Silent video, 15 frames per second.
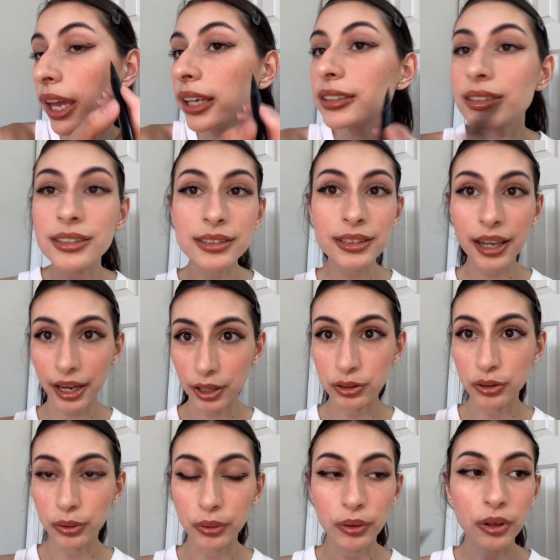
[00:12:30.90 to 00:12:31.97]
a
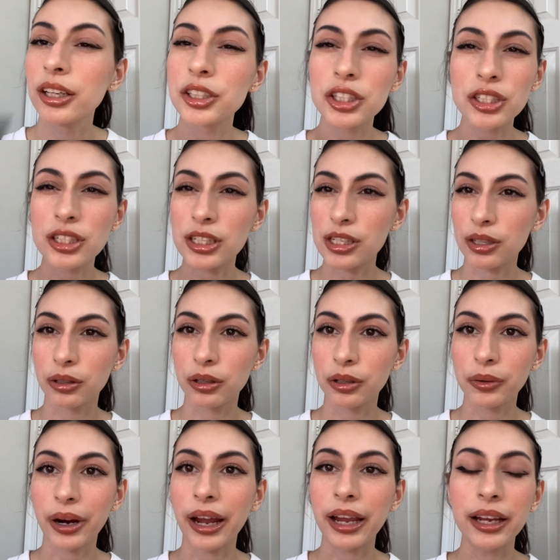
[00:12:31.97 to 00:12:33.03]
scandal. It just doesn't
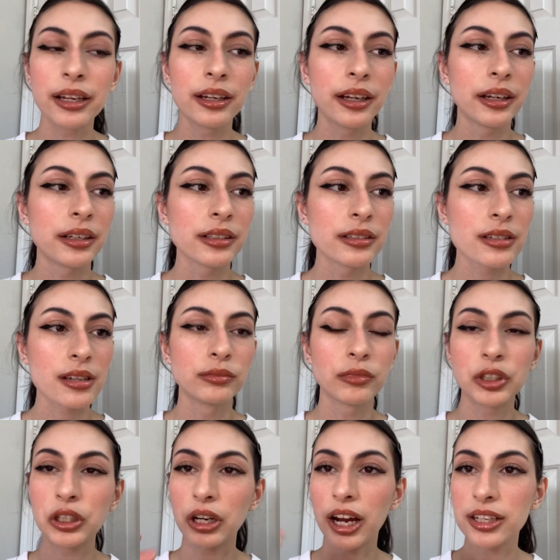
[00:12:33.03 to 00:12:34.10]
look right. And
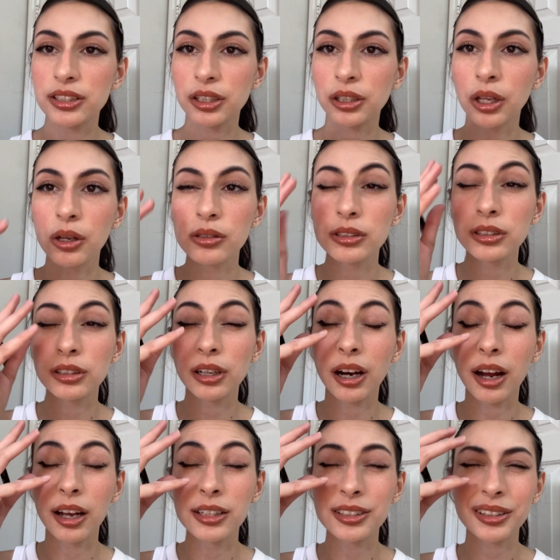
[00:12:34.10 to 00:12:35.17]
when your eyes are closed, your
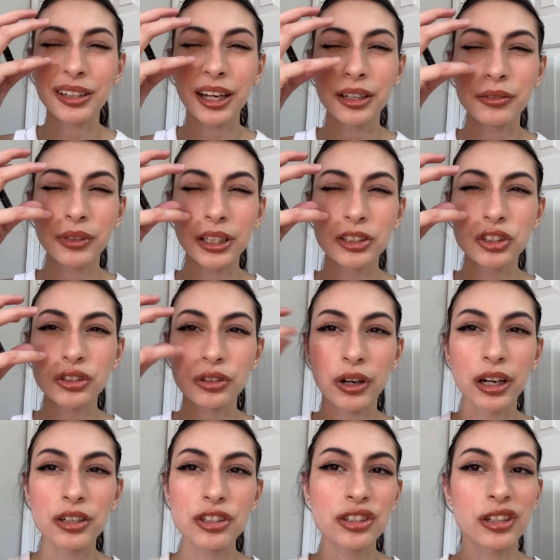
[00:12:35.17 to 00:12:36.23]
eyes are kind of like
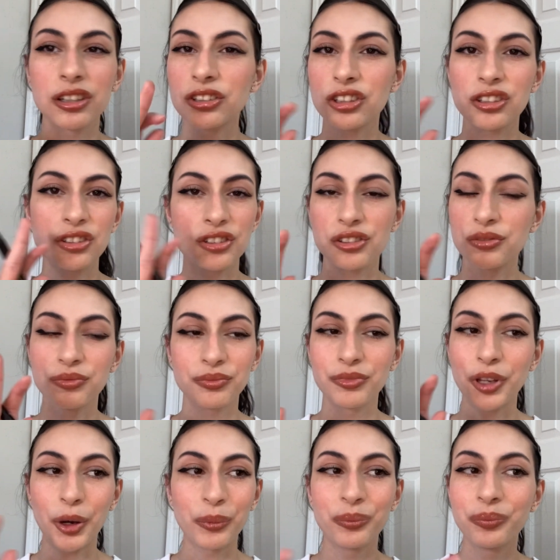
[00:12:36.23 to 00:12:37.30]
scrunched and just
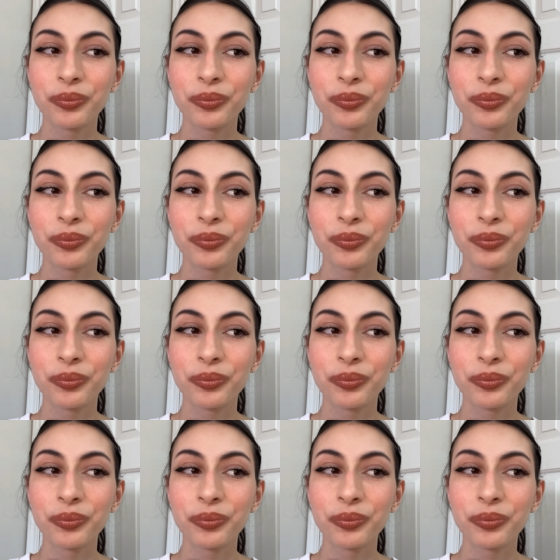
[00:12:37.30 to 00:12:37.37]
no.